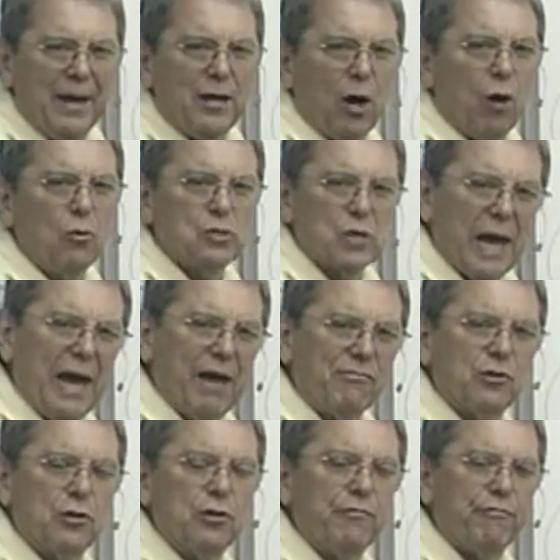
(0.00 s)
goes
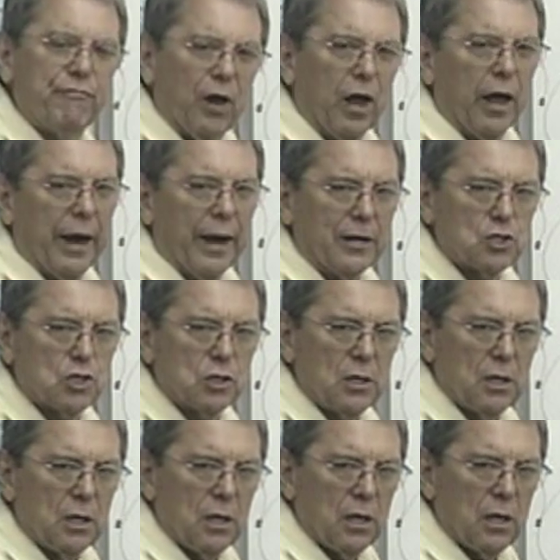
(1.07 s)
after the flesh,
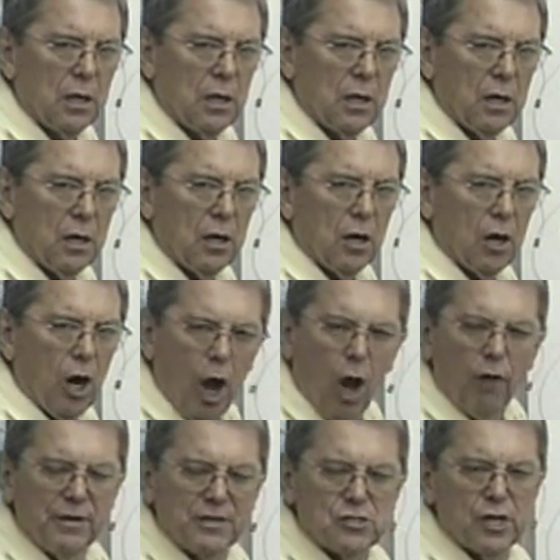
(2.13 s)

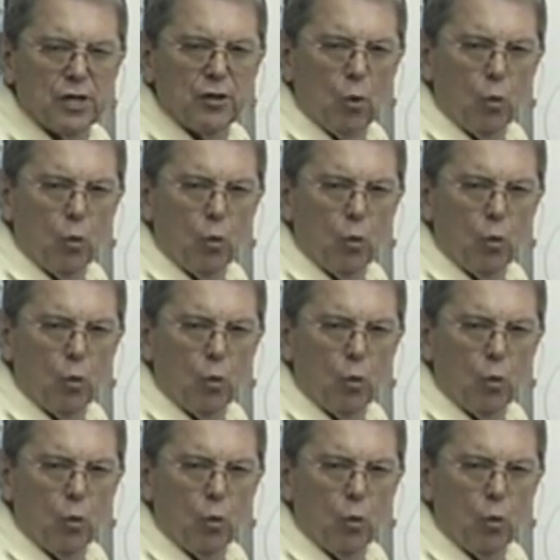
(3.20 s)
all that's in the